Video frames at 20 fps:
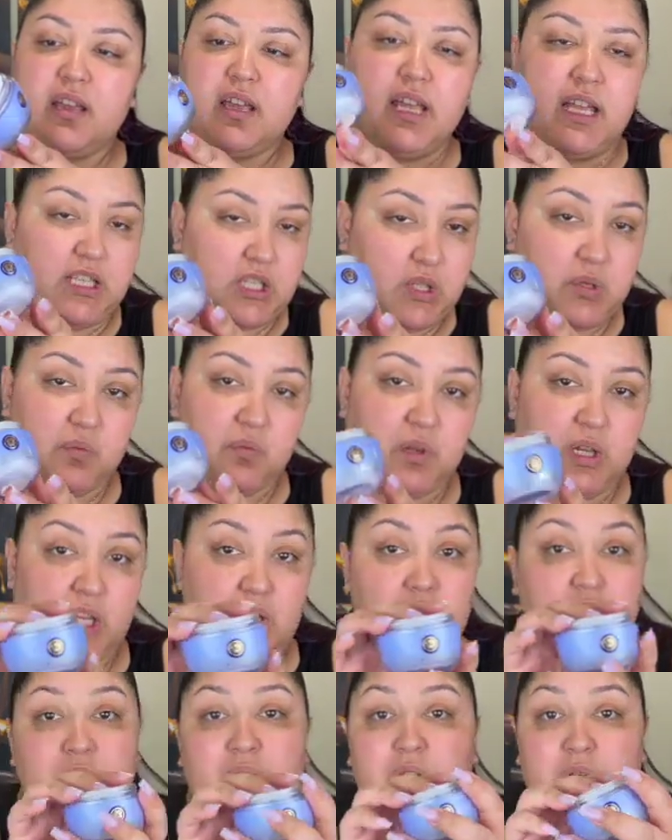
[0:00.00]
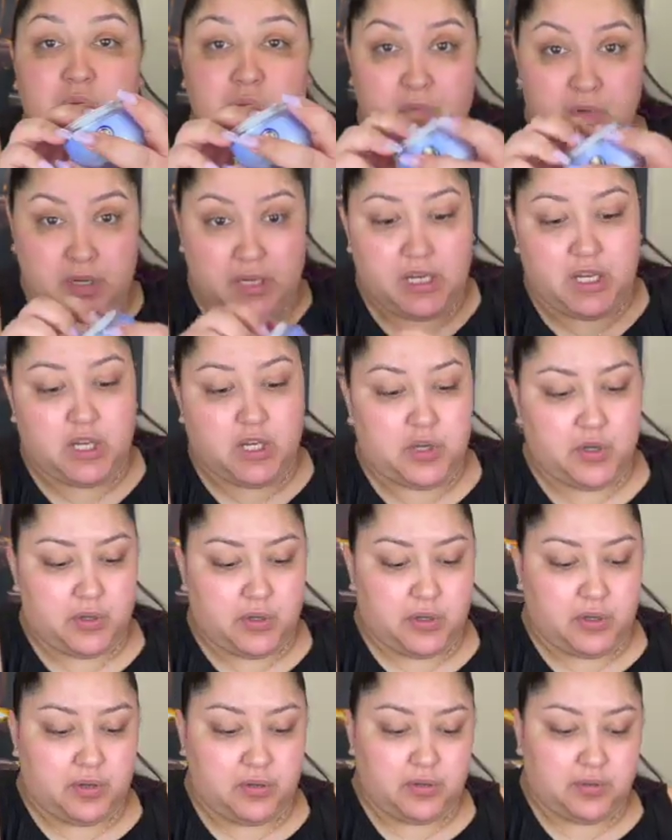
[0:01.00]
It's really, really
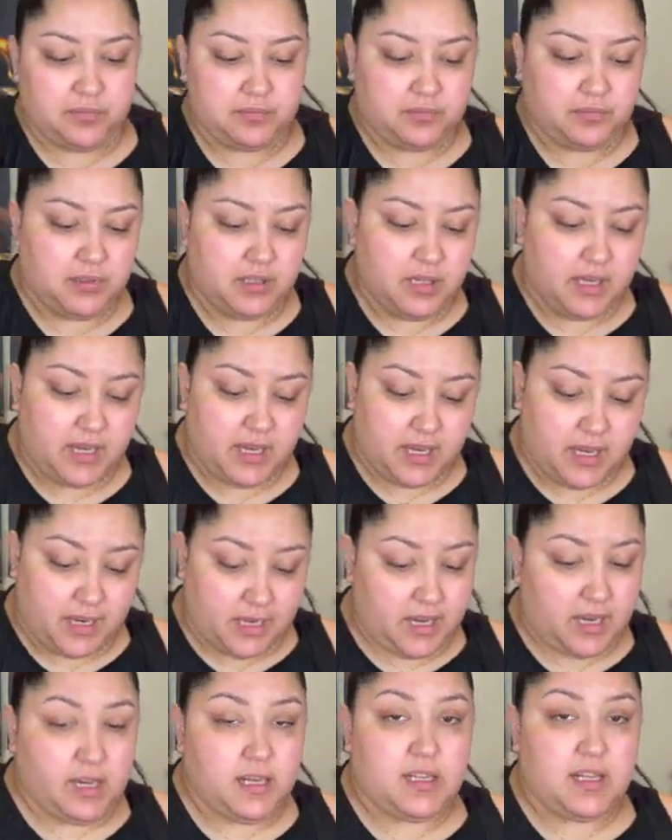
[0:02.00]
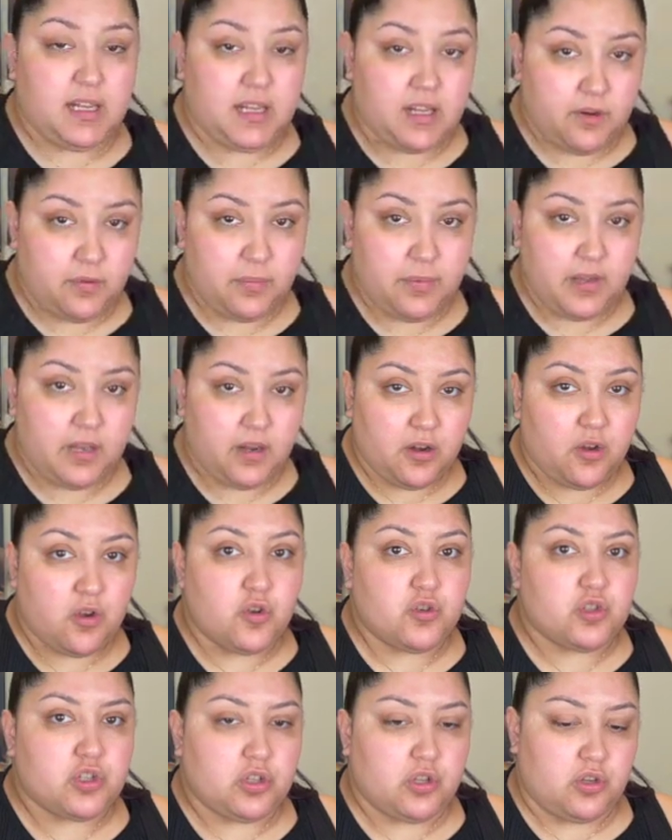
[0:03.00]
good. And a little bit
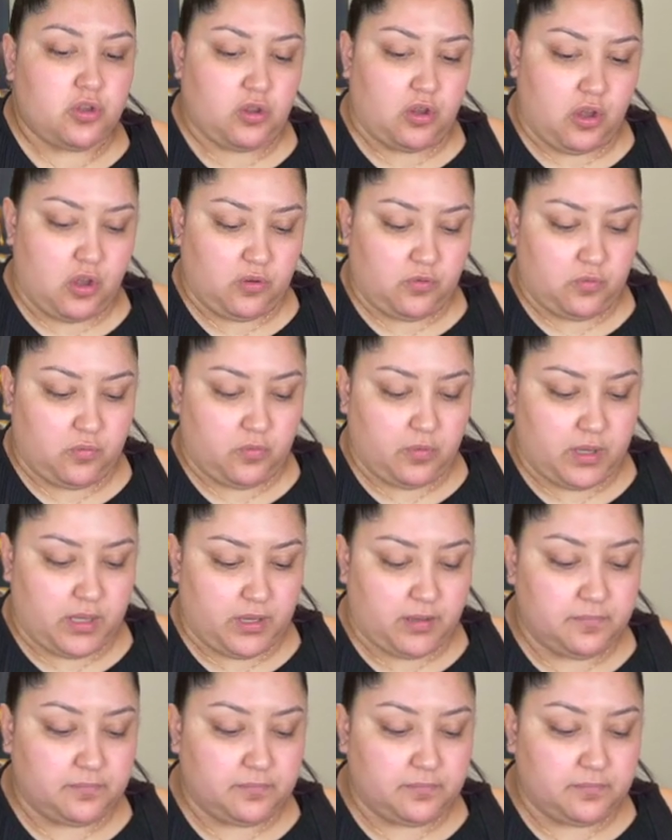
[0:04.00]
goes a long way.